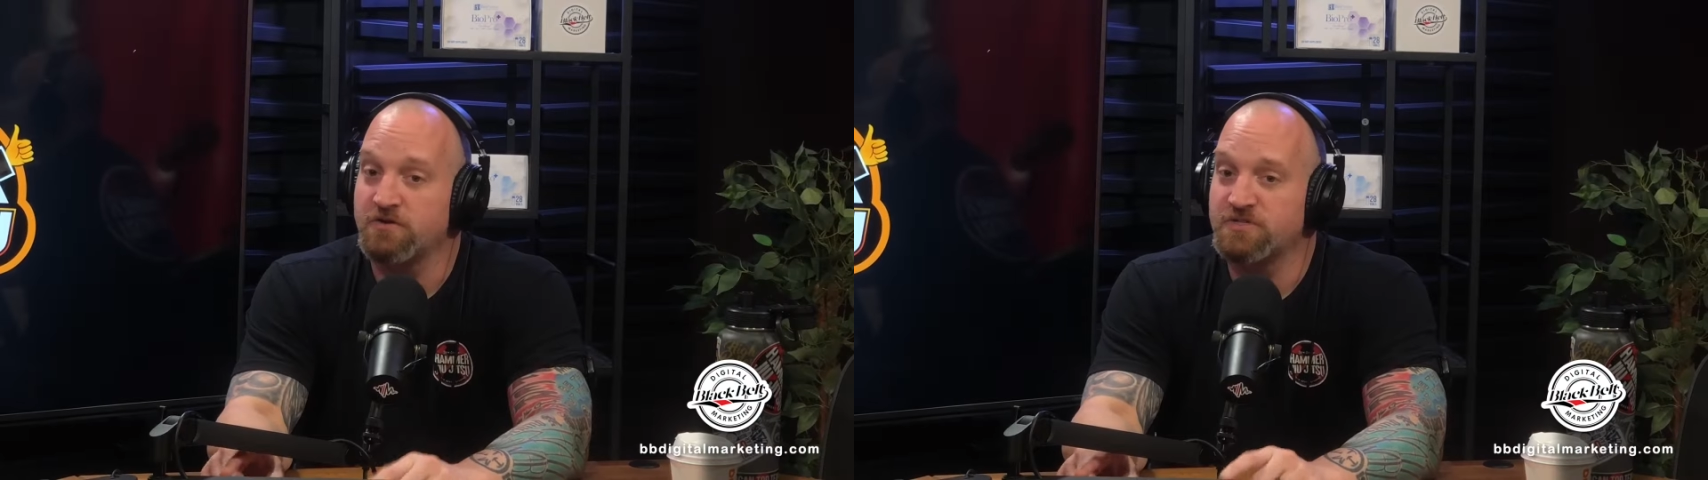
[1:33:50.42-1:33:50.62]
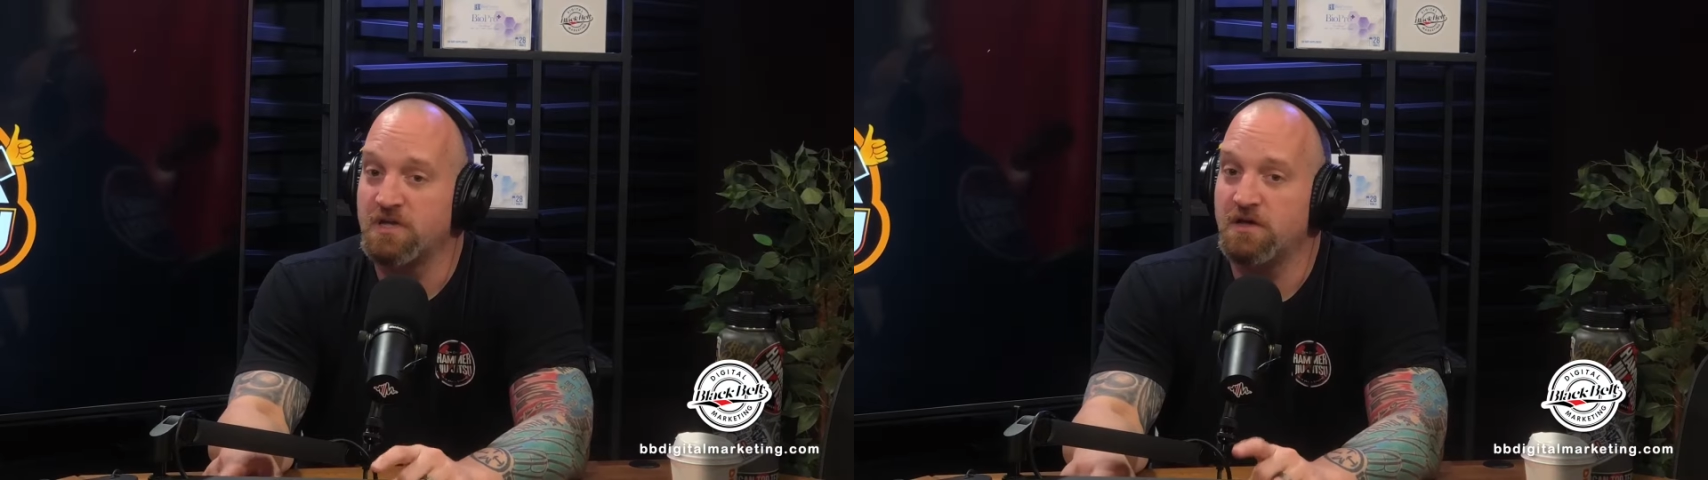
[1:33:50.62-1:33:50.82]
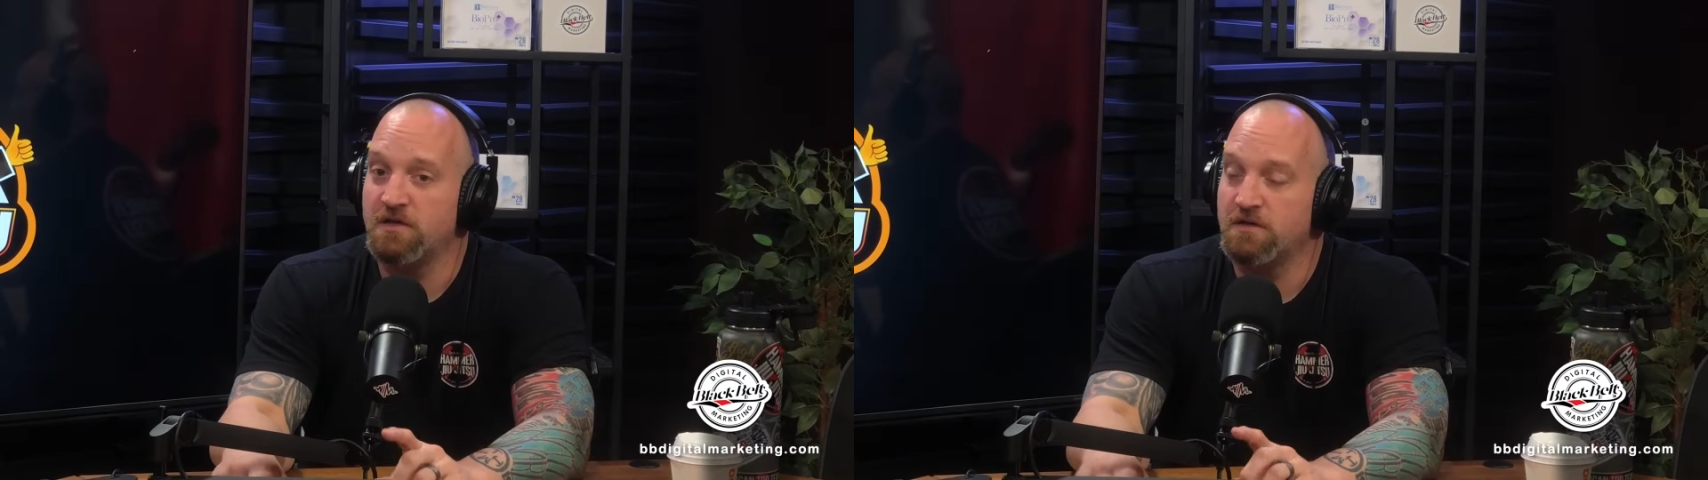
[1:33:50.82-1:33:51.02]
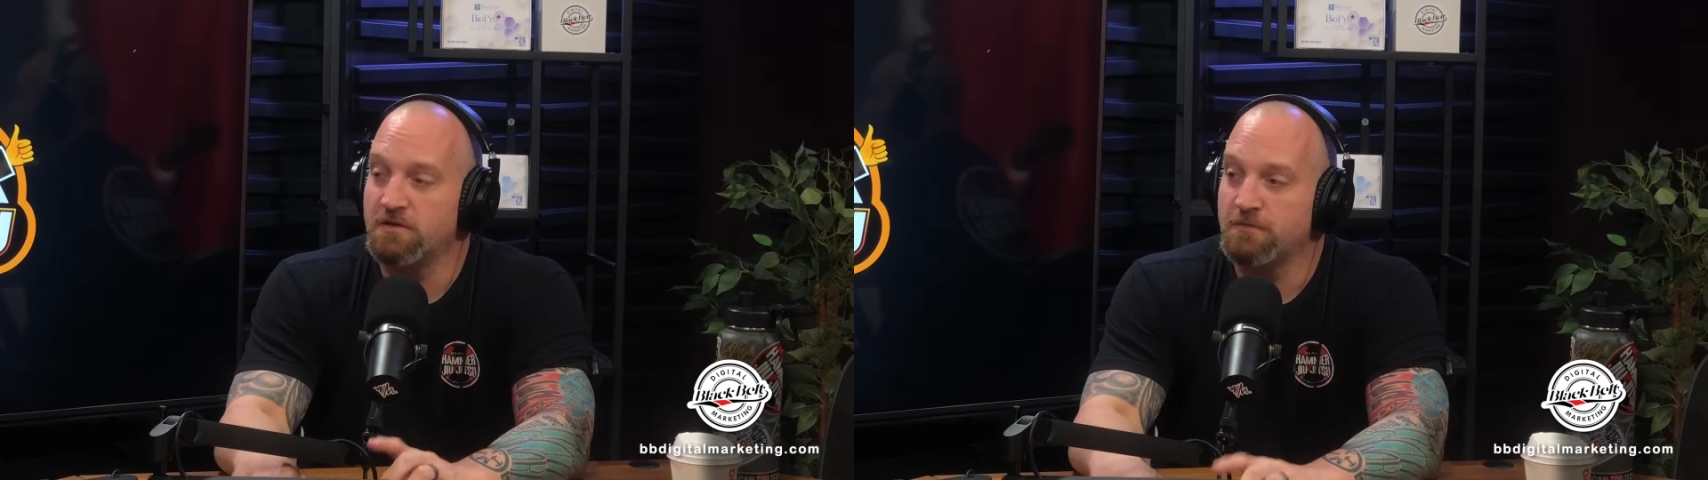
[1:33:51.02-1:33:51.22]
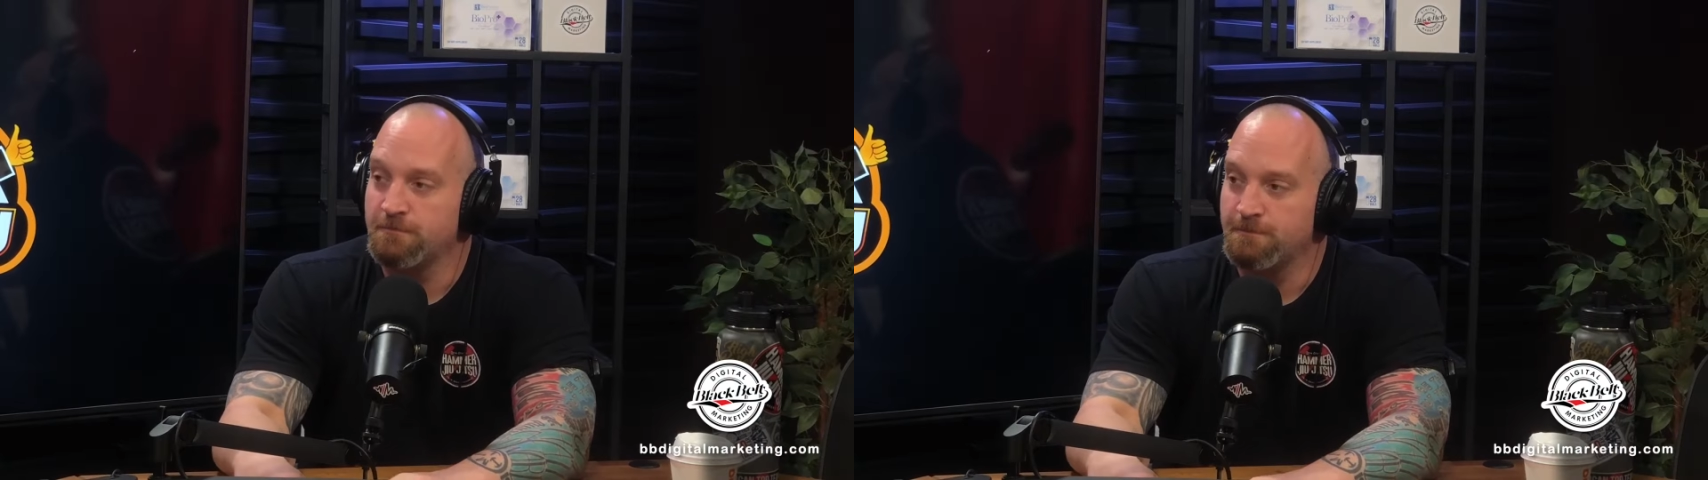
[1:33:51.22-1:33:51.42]
go that
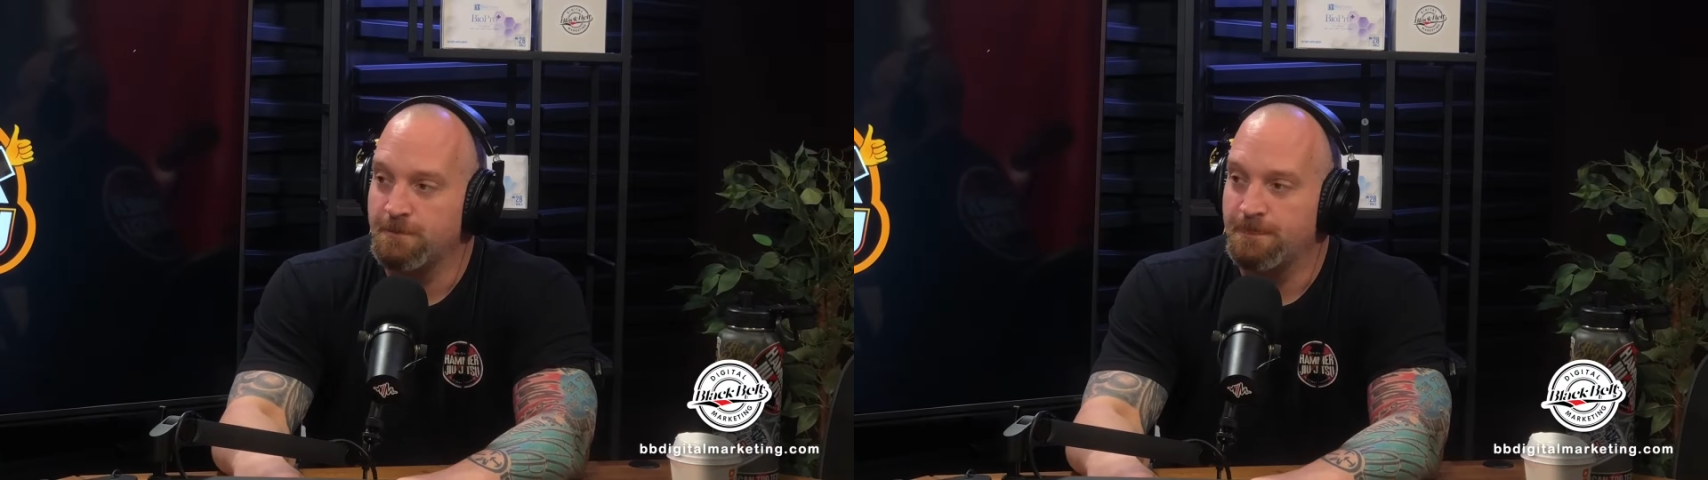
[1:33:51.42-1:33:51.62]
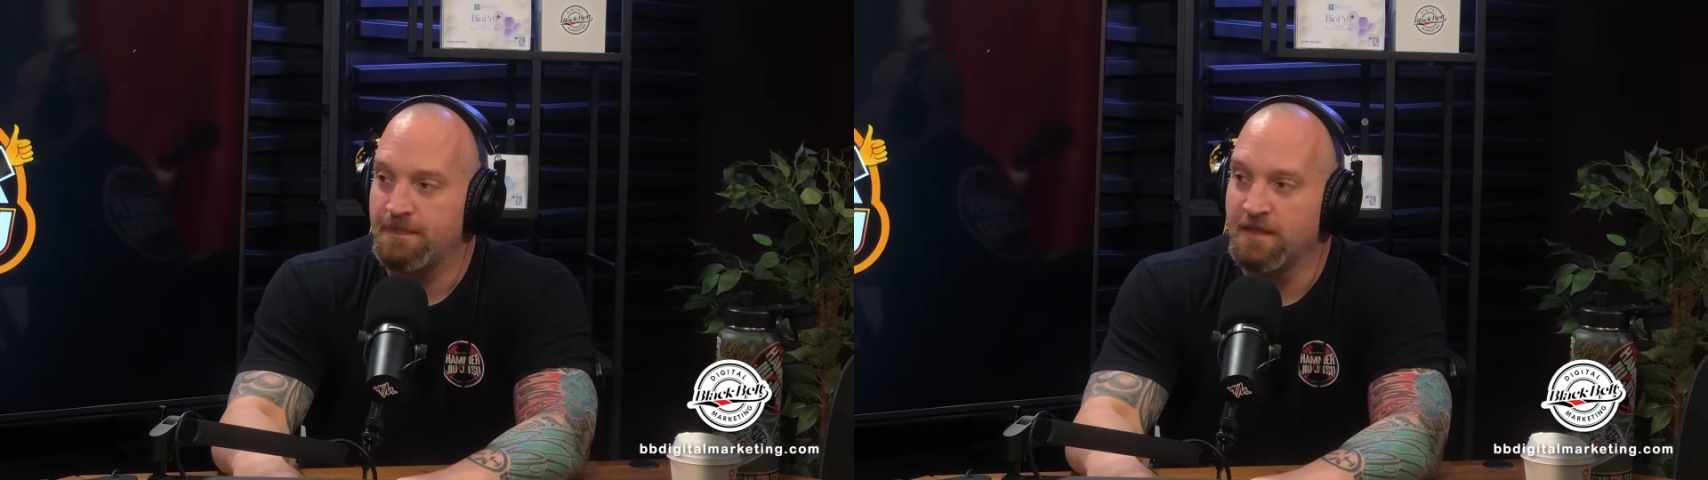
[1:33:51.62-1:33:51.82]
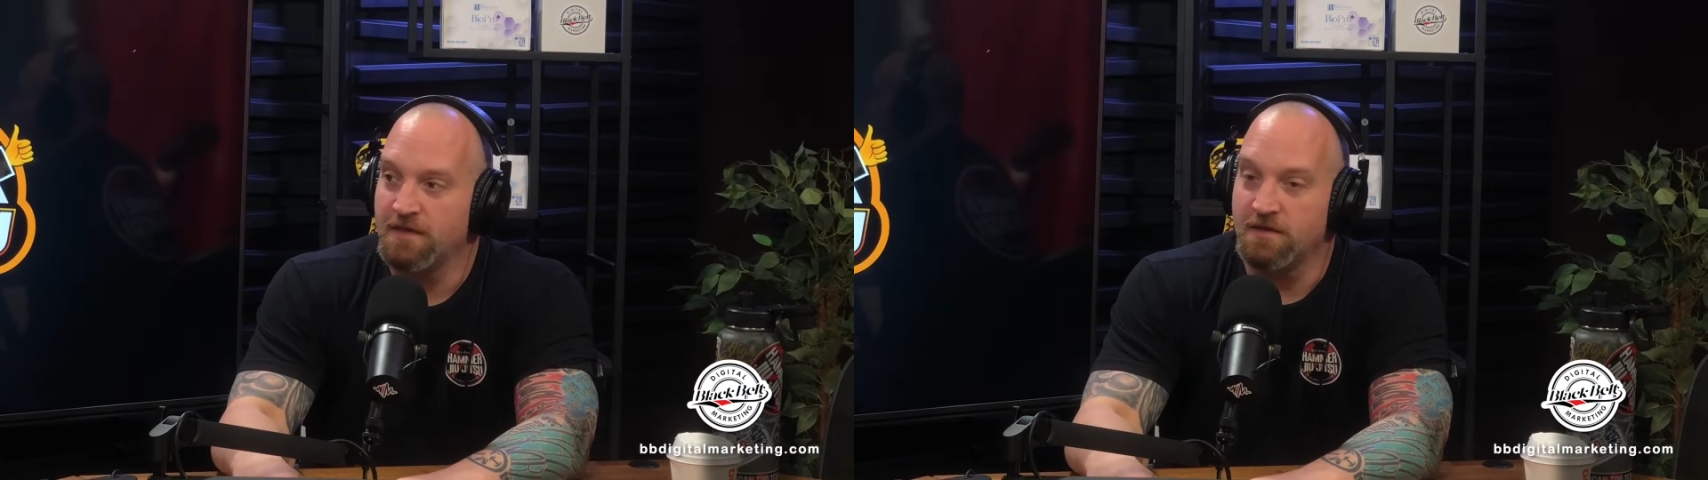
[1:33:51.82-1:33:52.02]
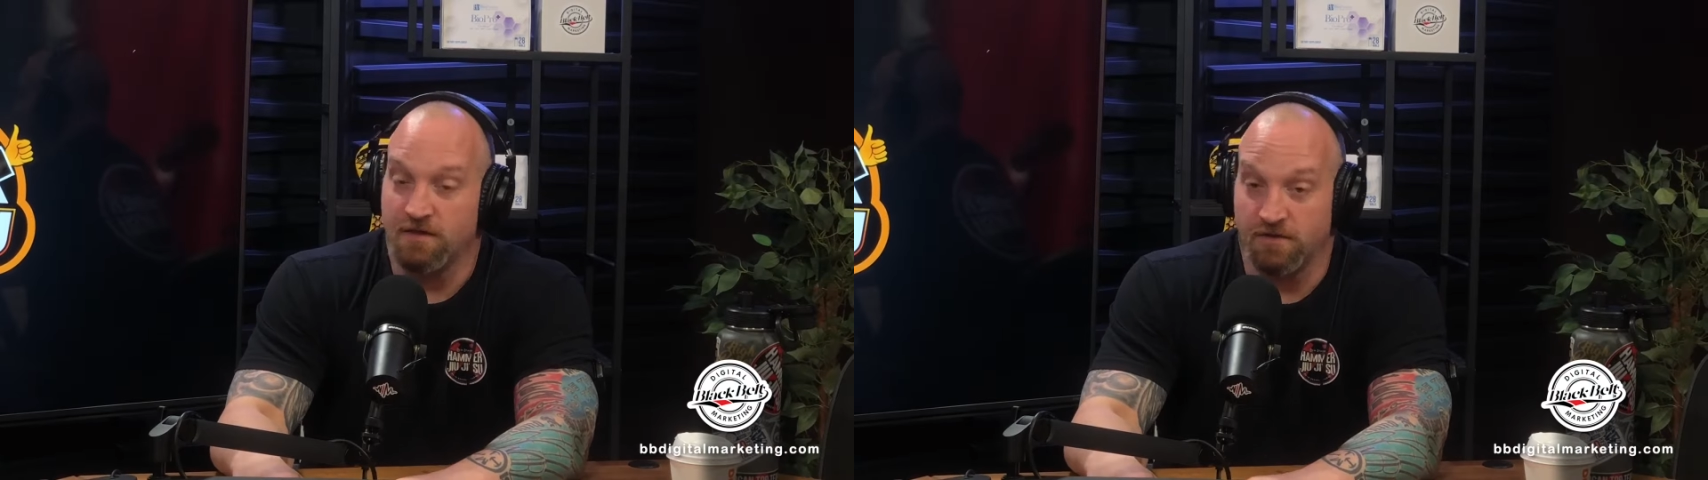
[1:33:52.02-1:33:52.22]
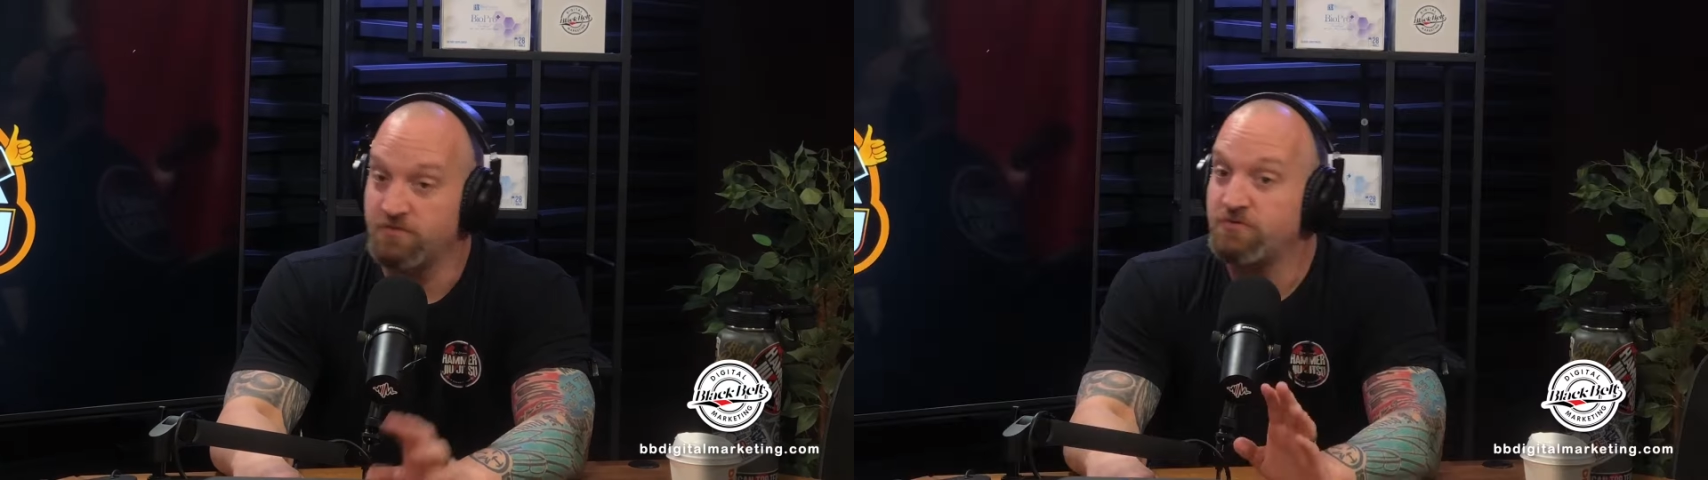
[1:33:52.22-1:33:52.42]
far to win a title?
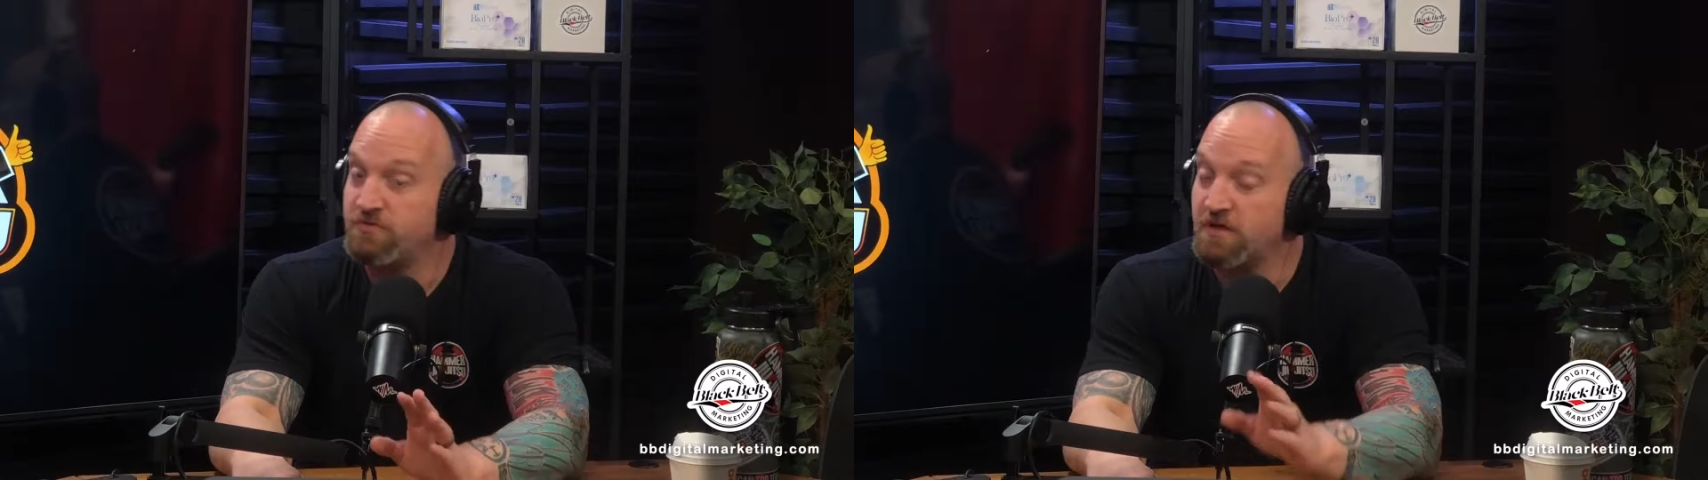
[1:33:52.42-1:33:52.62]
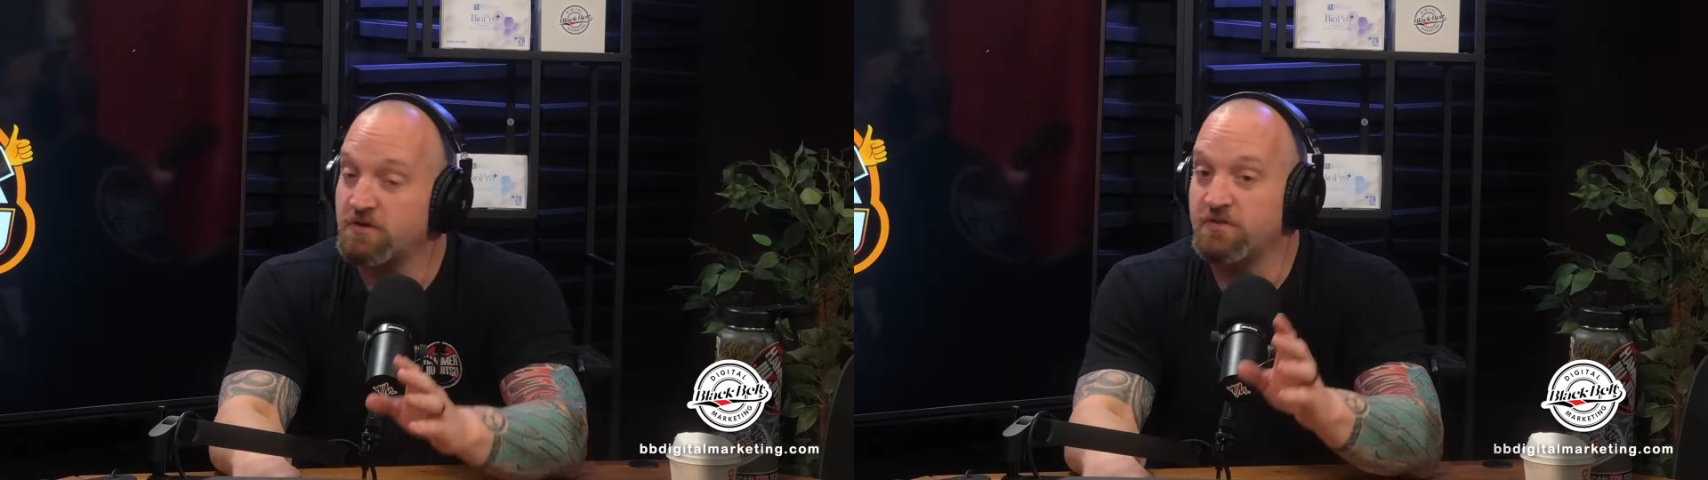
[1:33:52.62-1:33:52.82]
I'm going to literally